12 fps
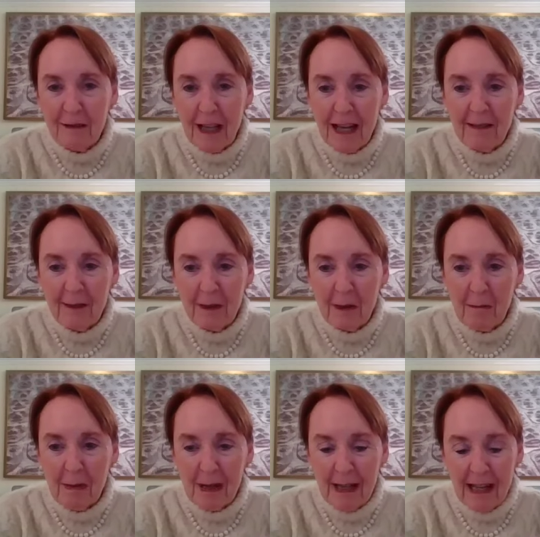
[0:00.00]
flies
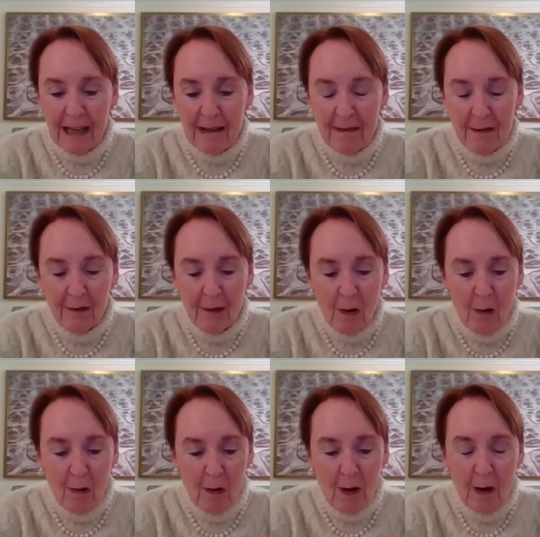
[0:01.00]
here? But I
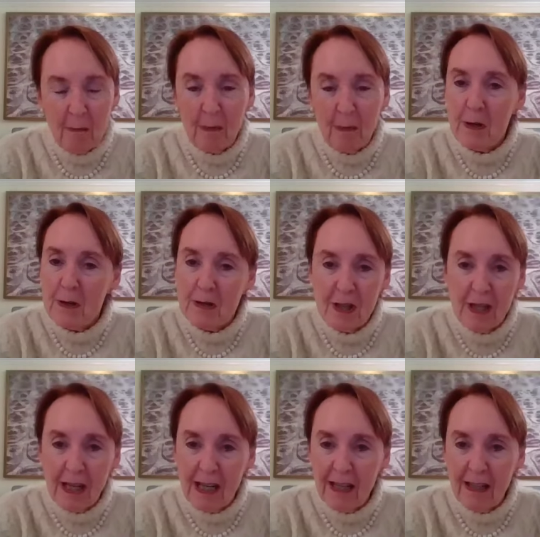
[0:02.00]
so
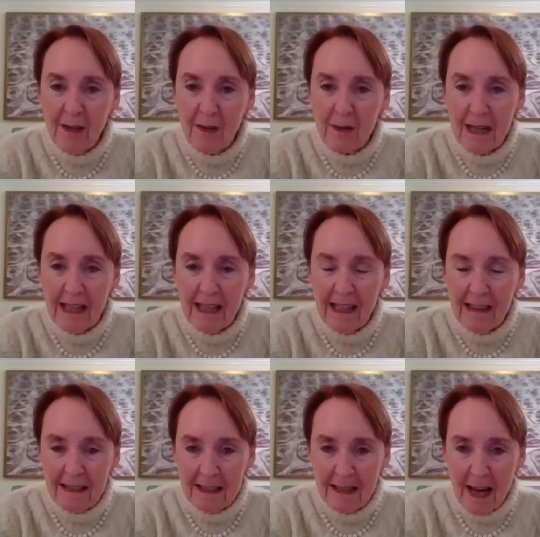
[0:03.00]
appreciate your
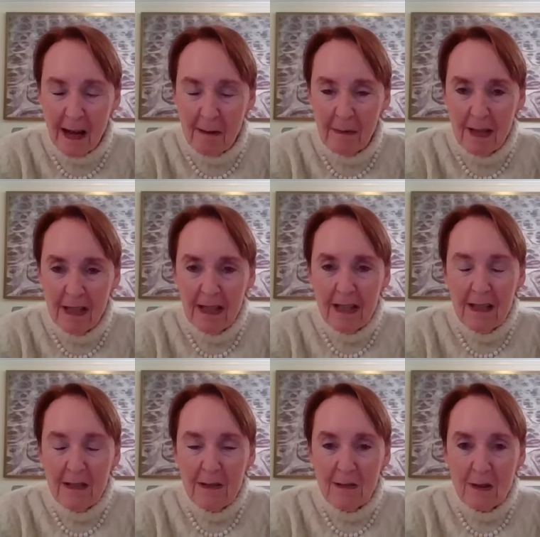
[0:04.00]
taking the time
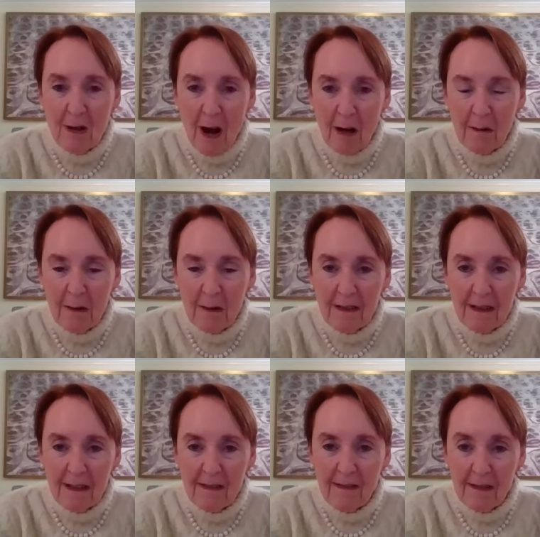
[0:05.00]
to talk with
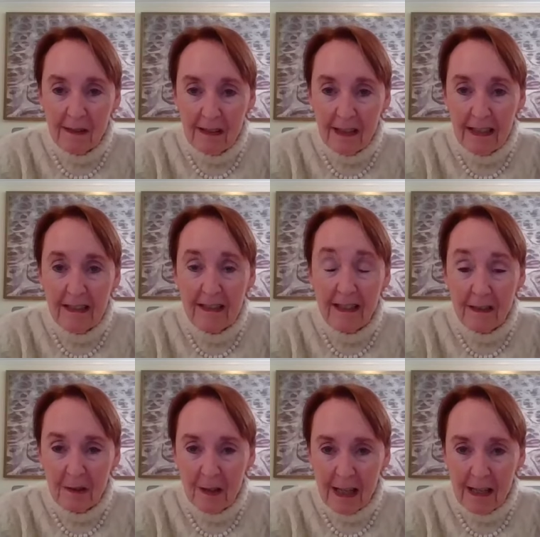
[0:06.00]
us, Celine,
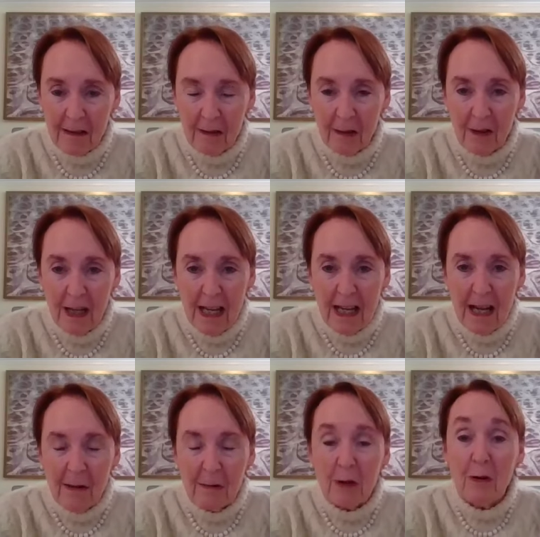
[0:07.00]
Dr. Gounder,
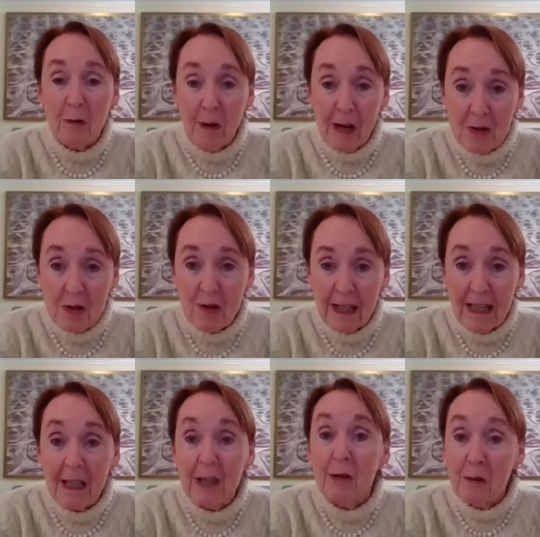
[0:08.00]
and we
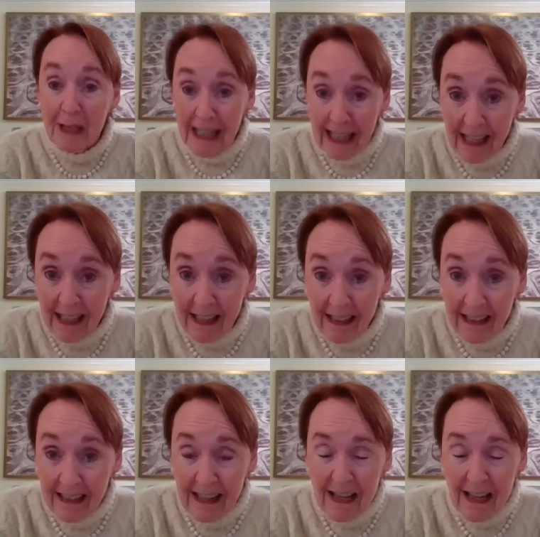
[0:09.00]
congratulate you again